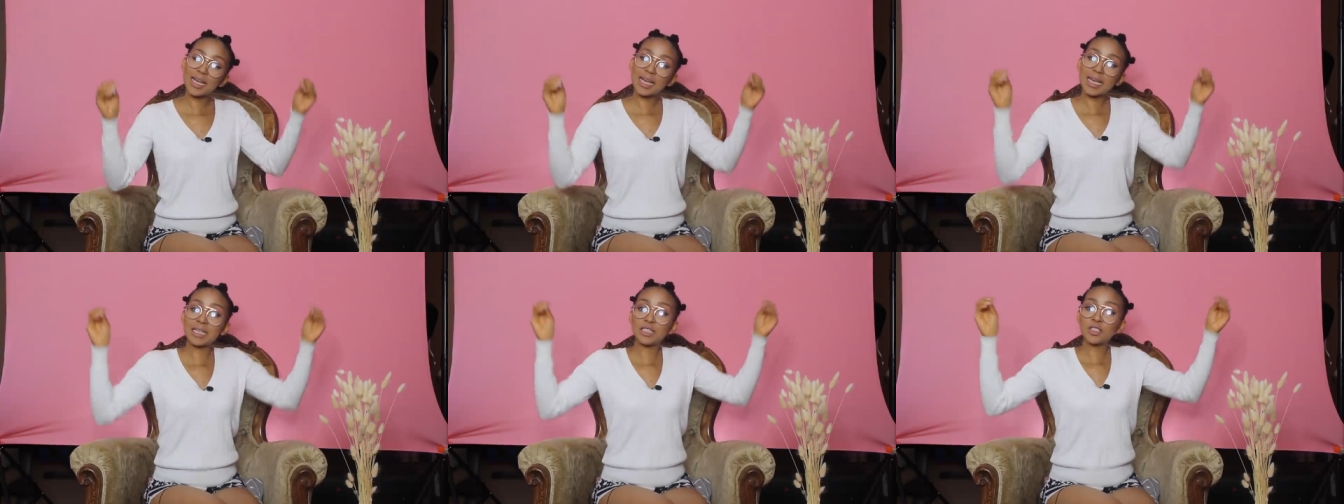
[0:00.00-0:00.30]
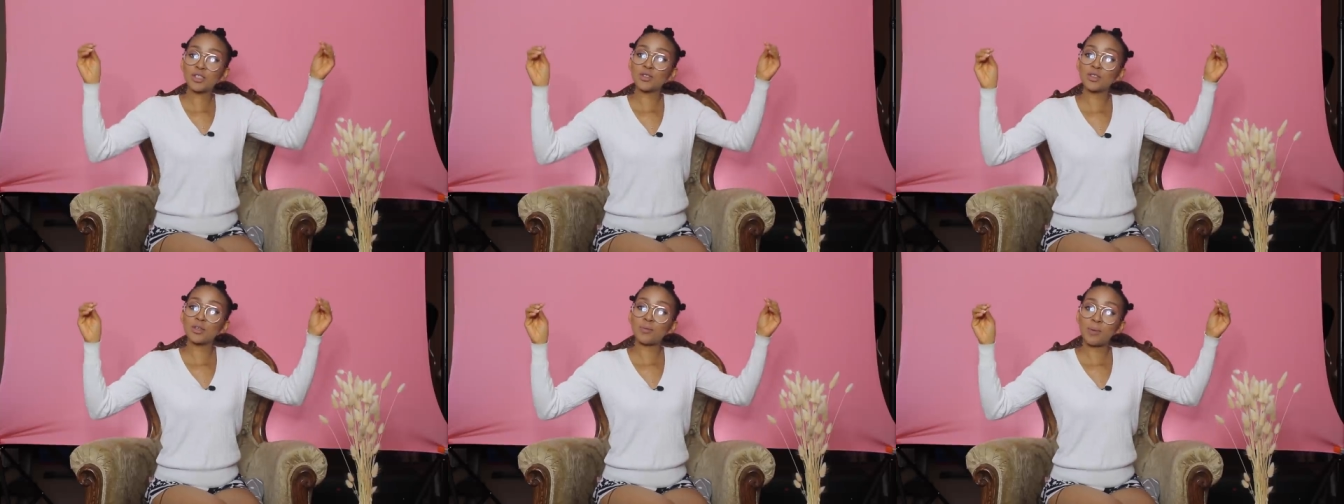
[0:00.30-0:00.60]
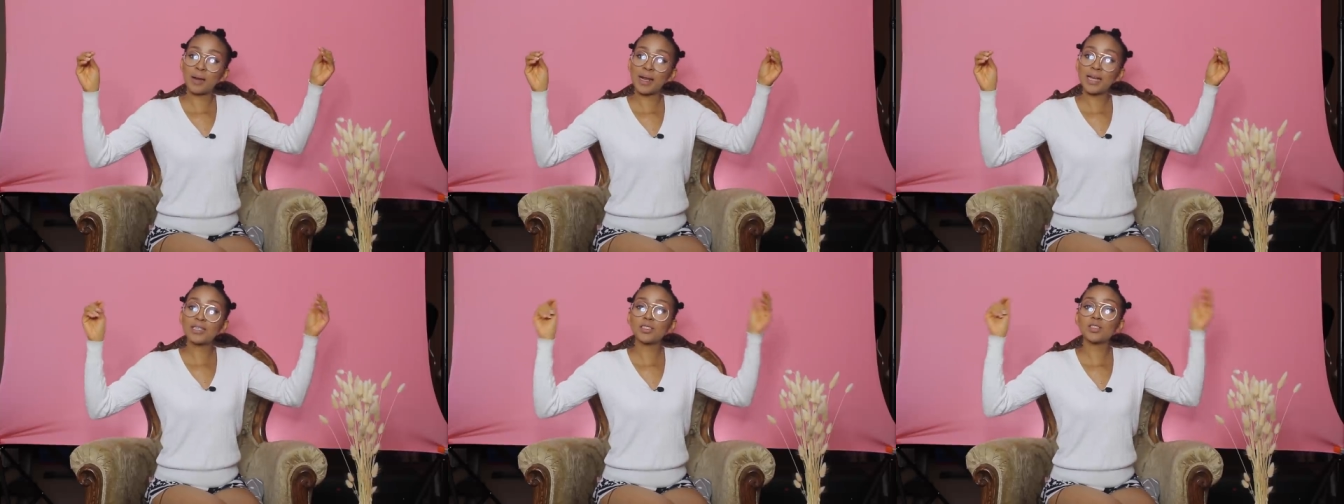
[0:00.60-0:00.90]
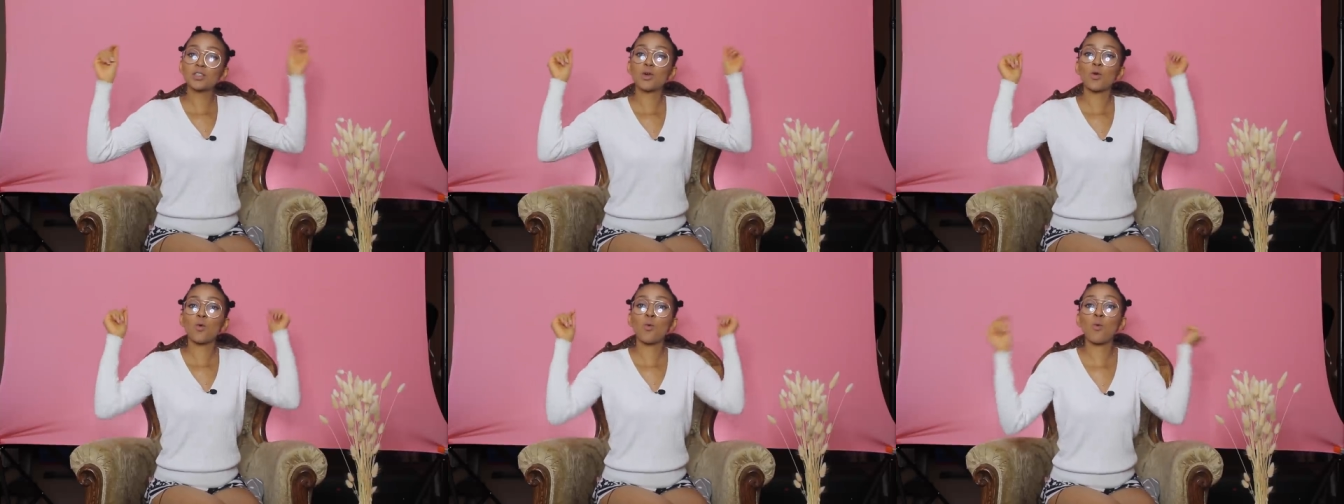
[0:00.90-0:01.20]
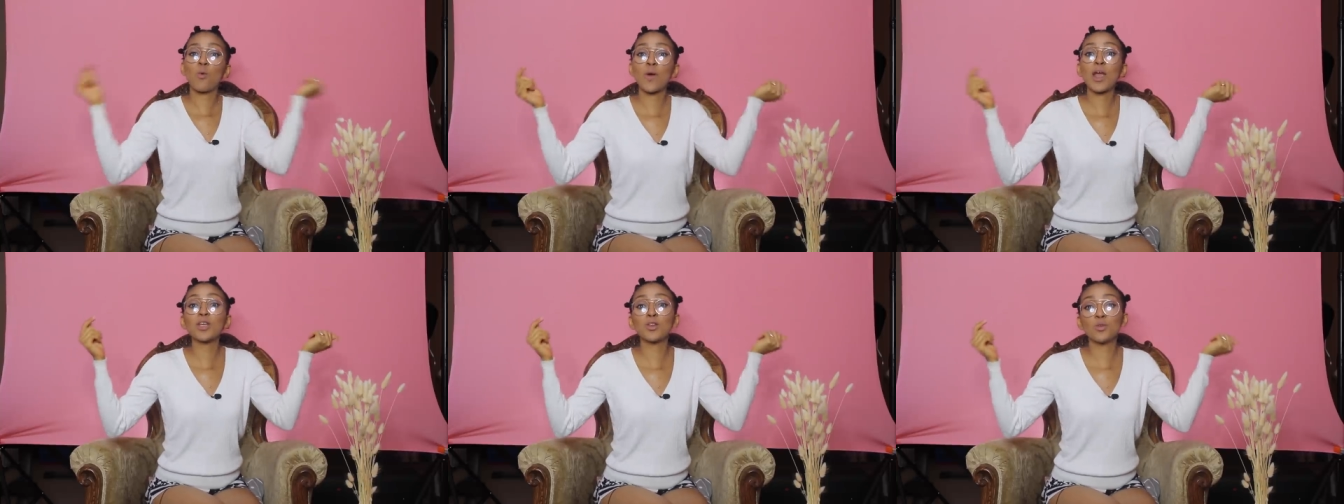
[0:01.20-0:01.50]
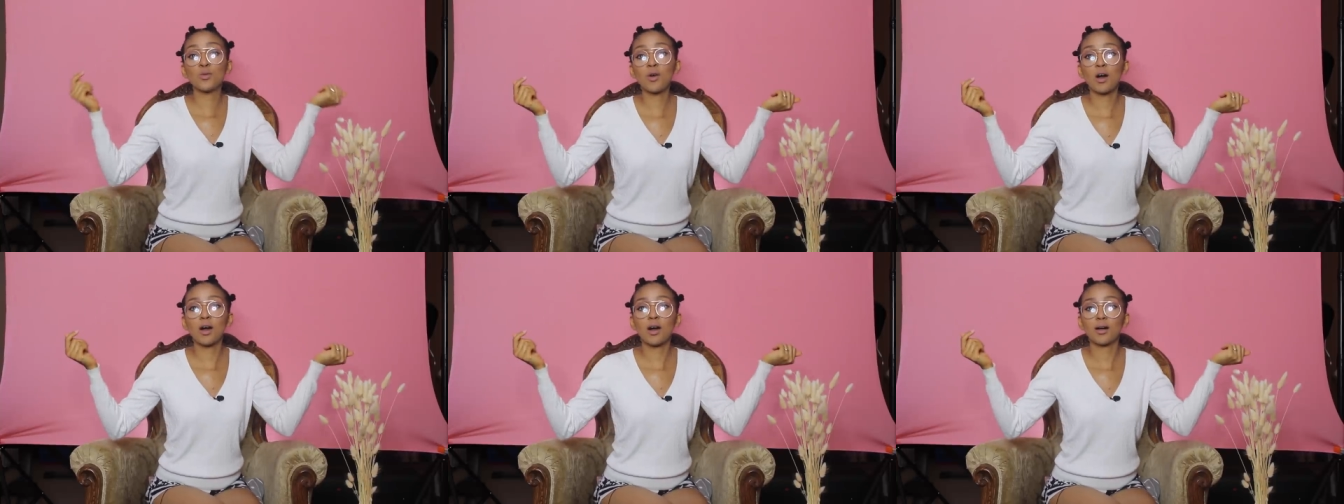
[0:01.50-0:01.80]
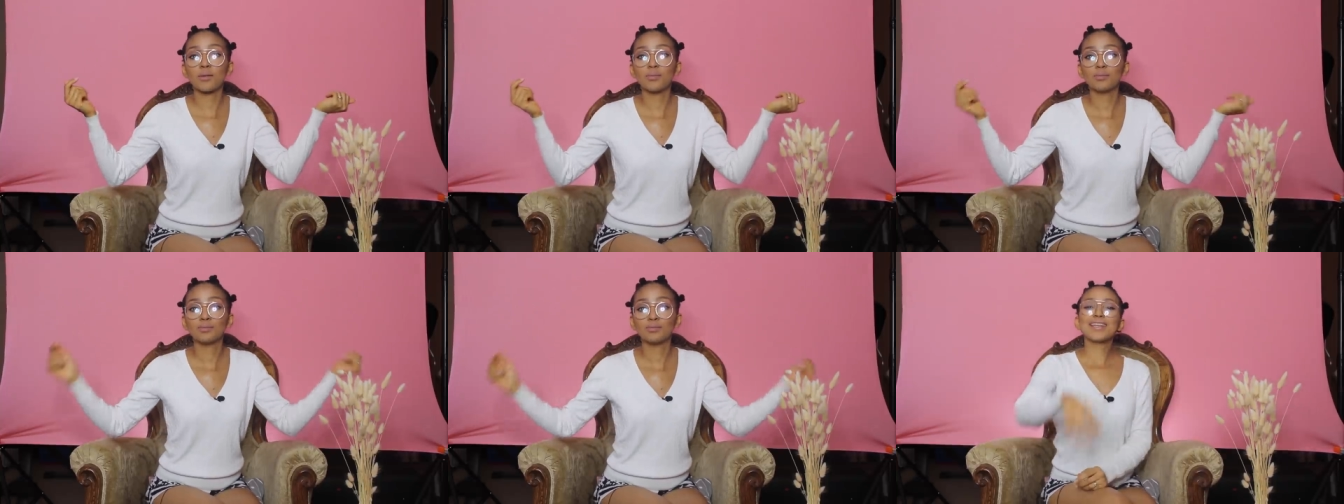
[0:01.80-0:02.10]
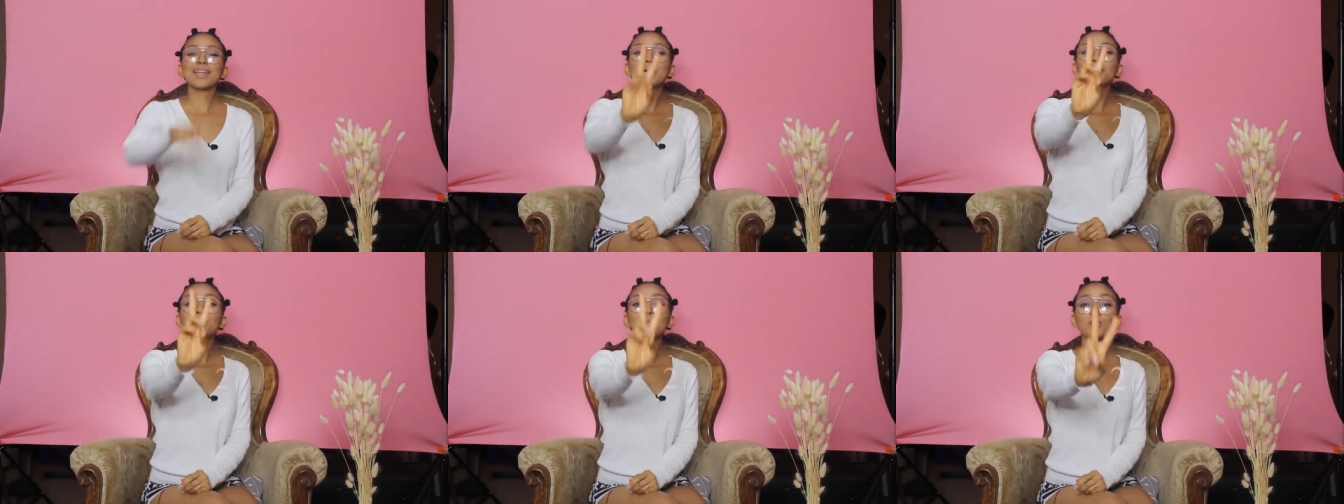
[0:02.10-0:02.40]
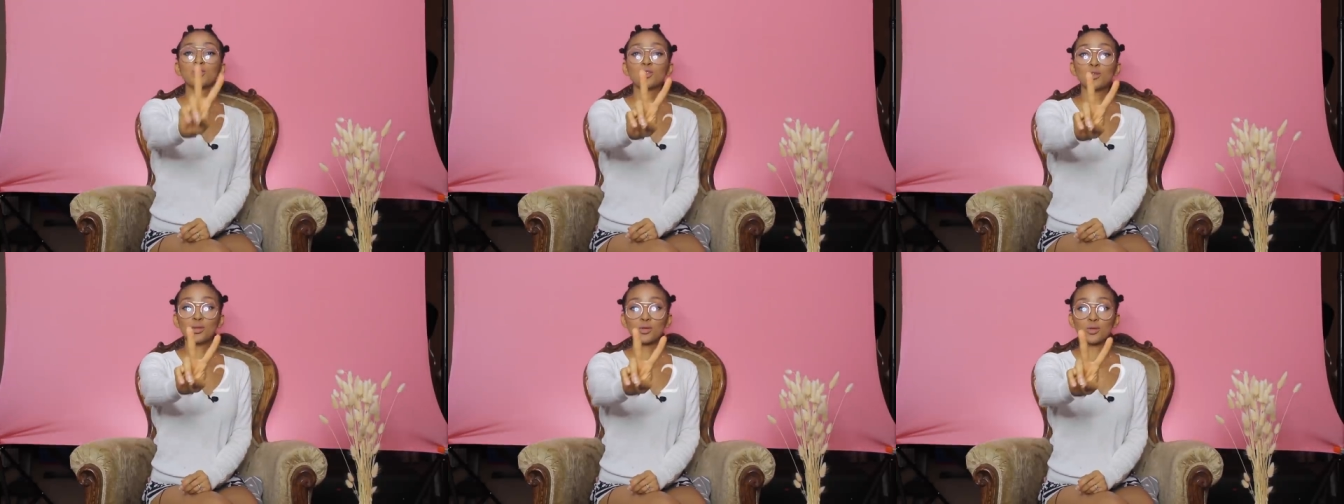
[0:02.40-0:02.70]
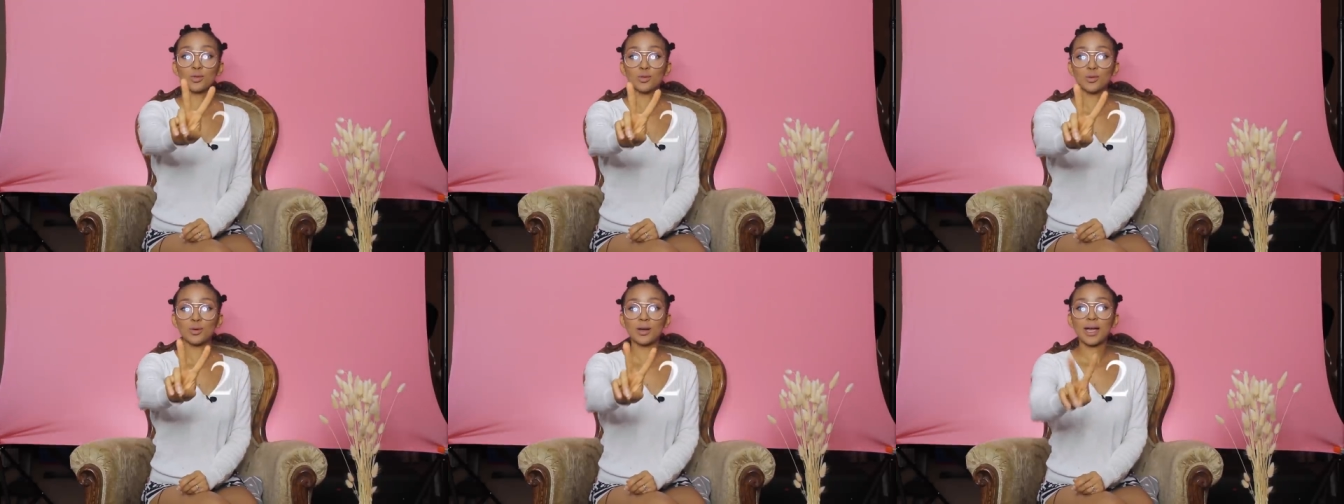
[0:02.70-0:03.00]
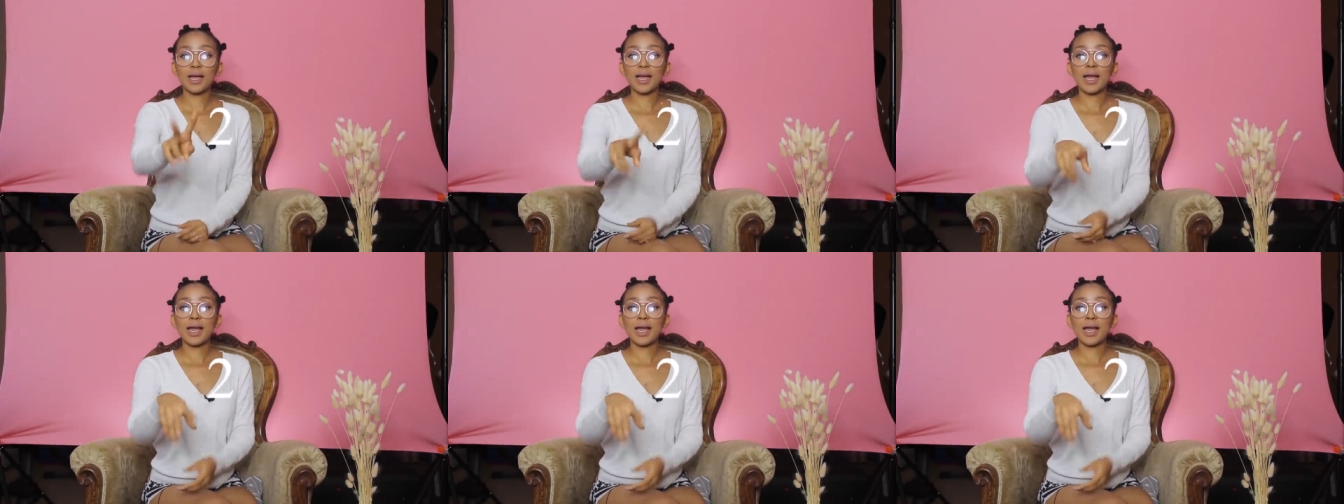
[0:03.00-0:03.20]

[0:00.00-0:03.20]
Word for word: into the place where you are. Number two,